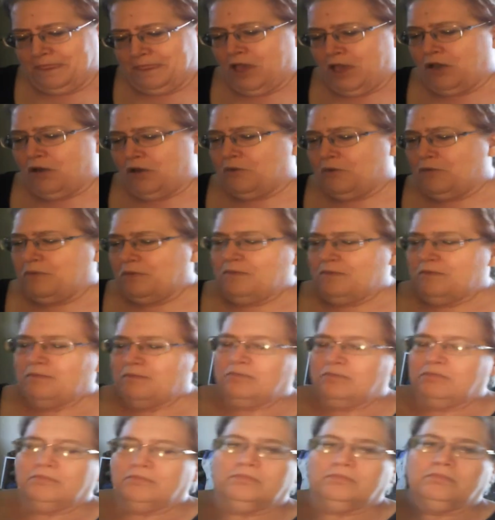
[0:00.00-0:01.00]
Oh!
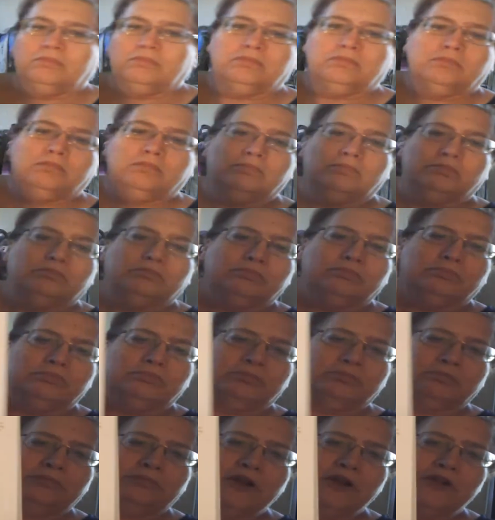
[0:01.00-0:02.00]

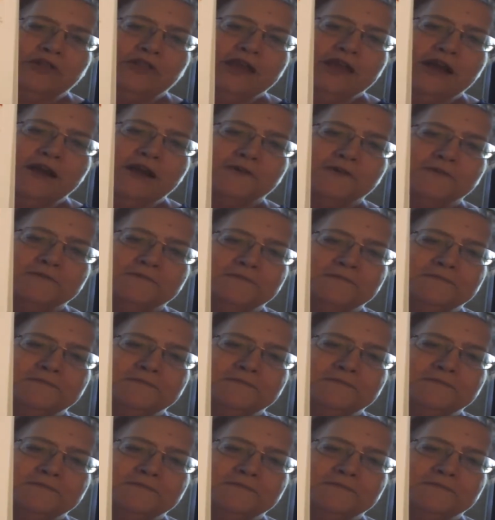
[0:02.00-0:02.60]
There they are.